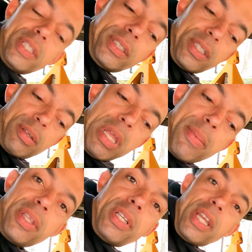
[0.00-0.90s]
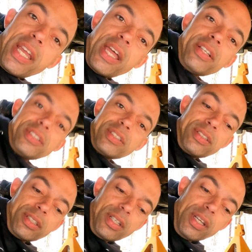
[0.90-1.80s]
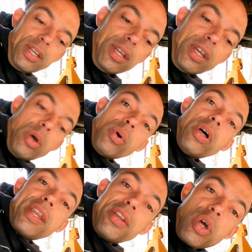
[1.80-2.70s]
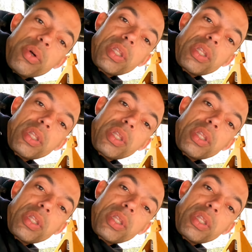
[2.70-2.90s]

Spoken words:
thing's, maybe, again, this is, well, I didn't know what